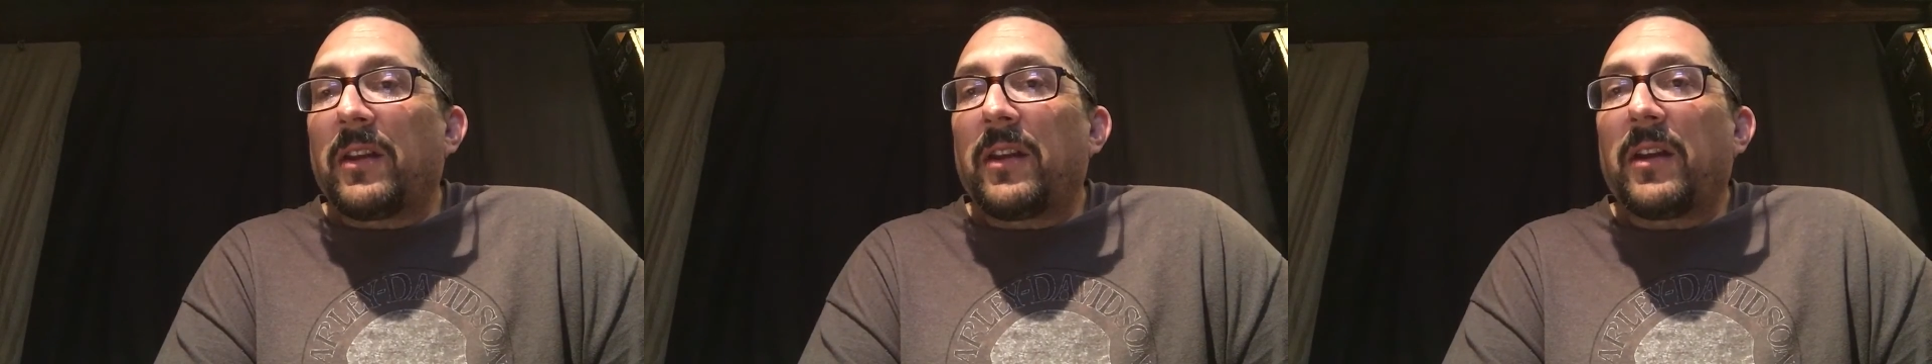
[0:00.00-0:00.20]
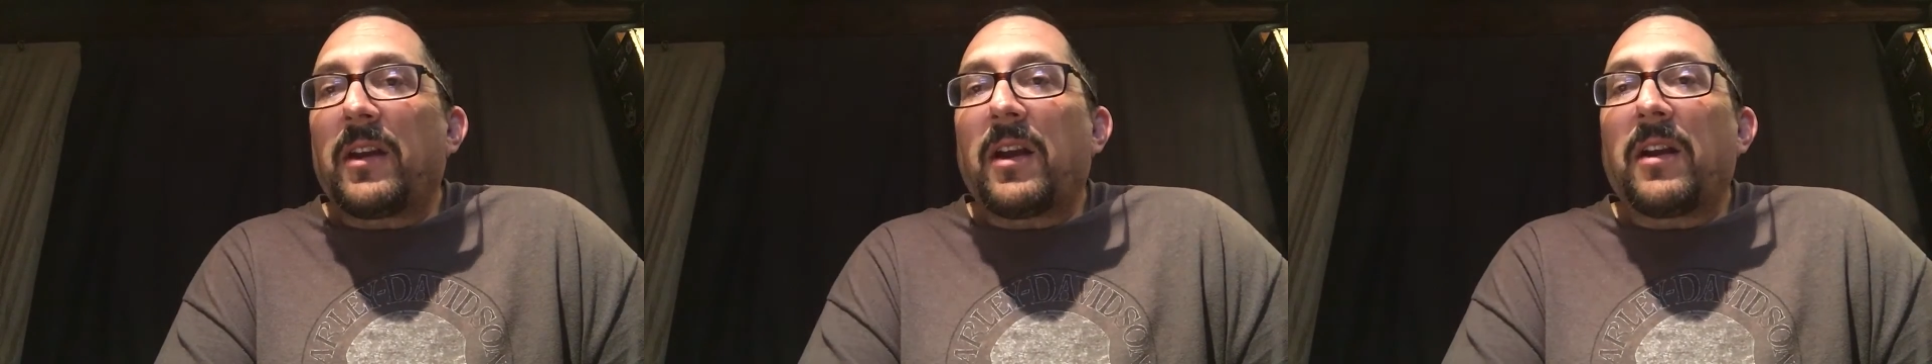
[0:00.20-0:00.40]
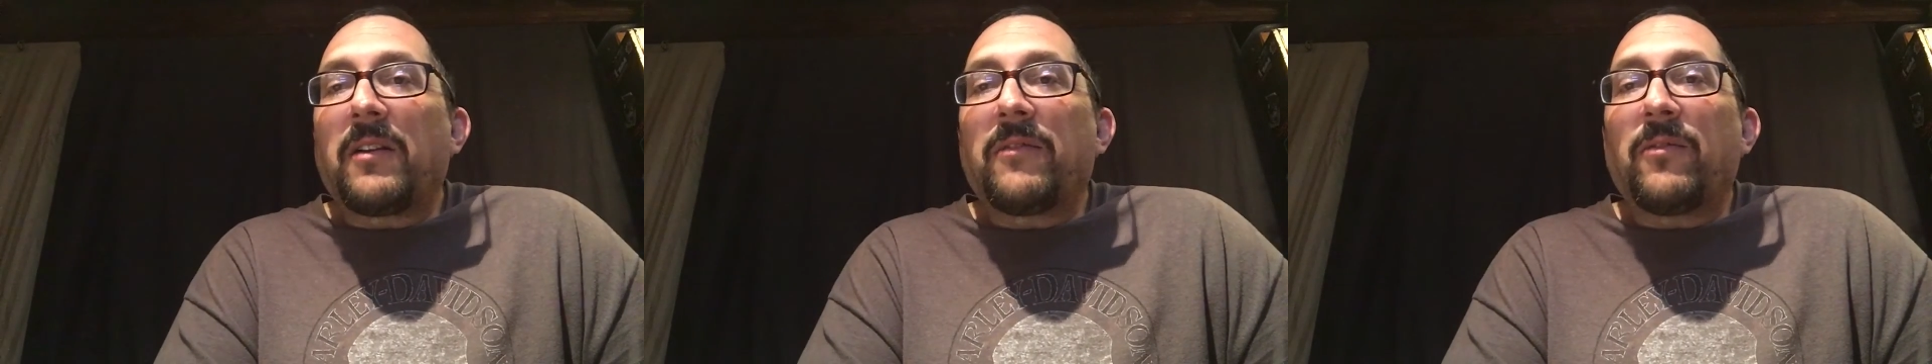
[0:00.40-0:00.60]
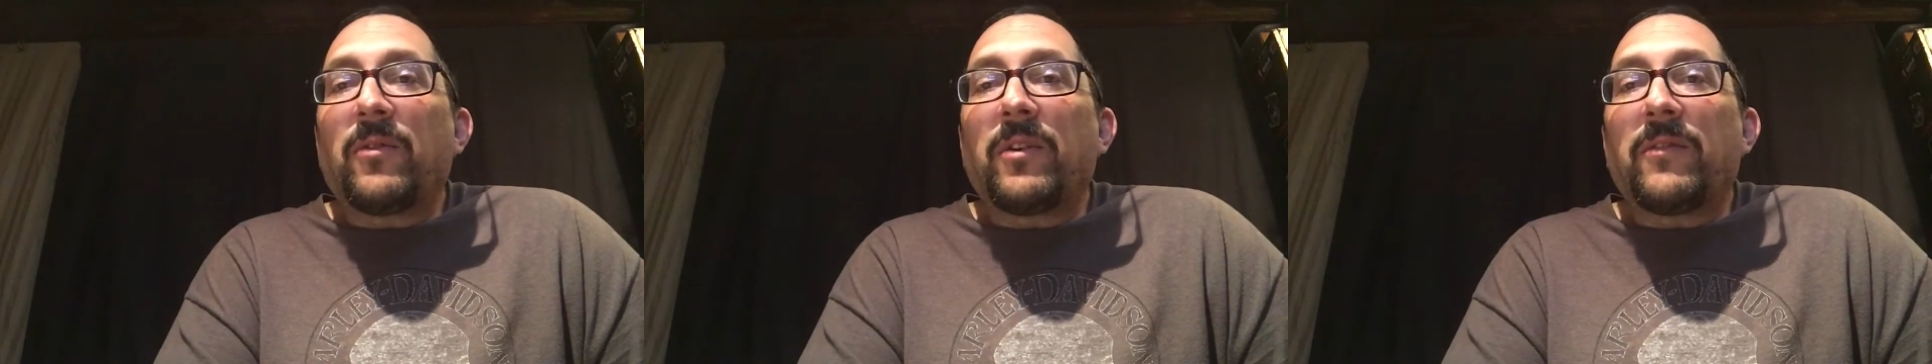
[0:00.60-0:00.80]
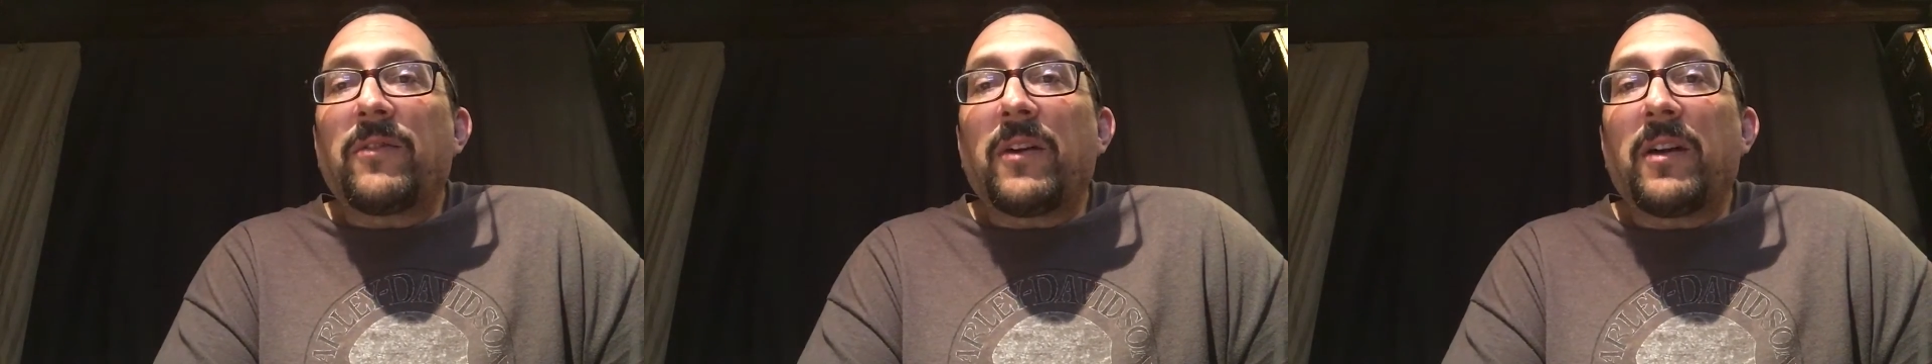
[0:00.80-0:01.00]
Hickok
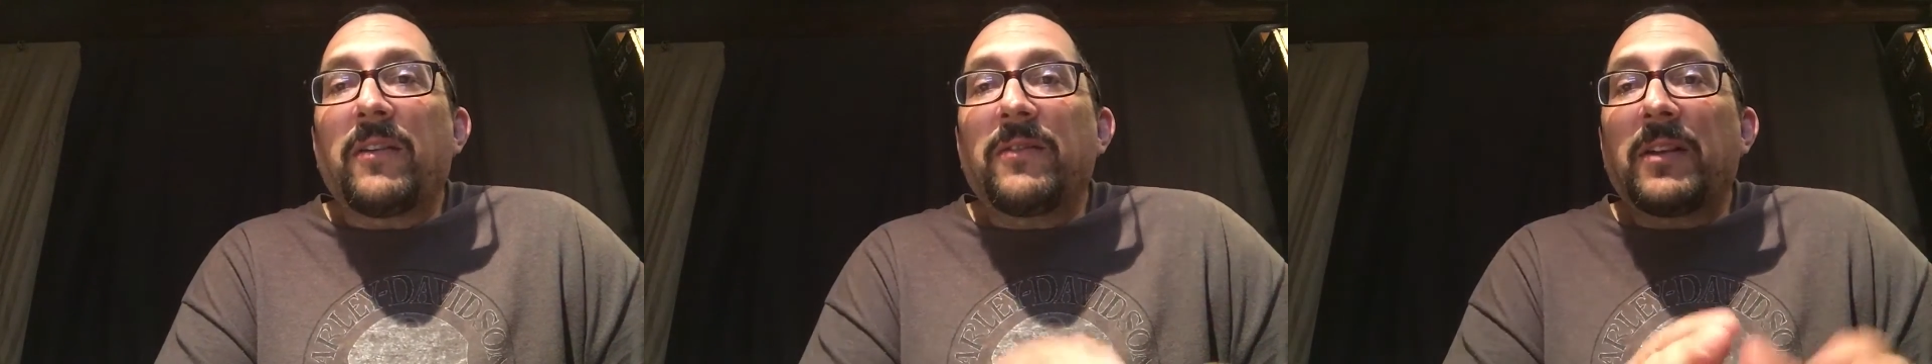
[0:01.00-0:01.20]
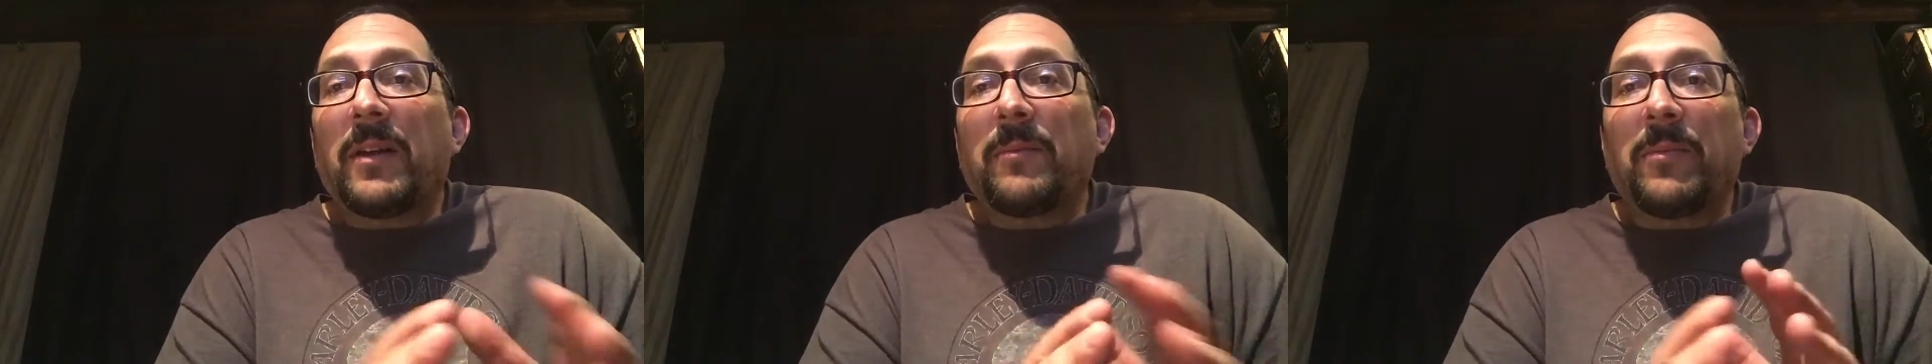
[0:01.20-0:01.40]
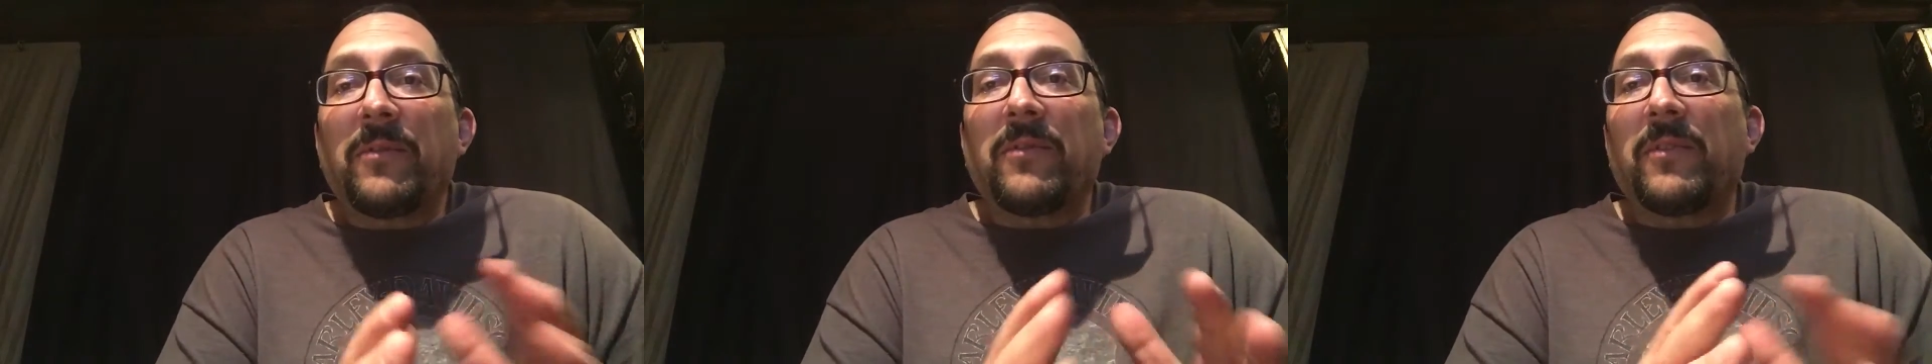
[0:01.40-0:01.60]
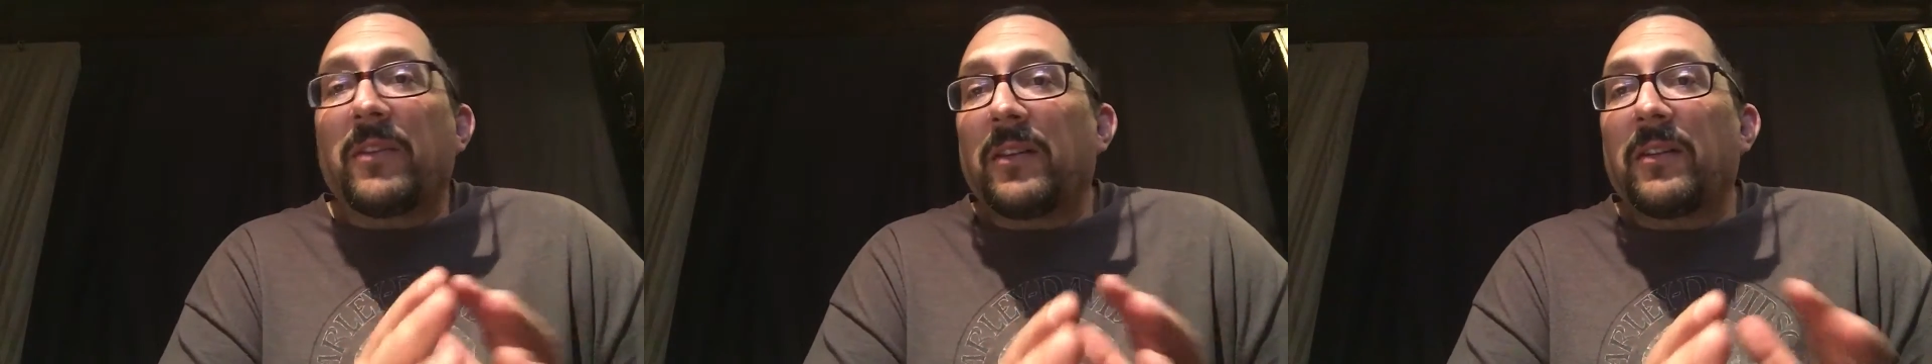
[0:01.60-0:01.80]
45 type of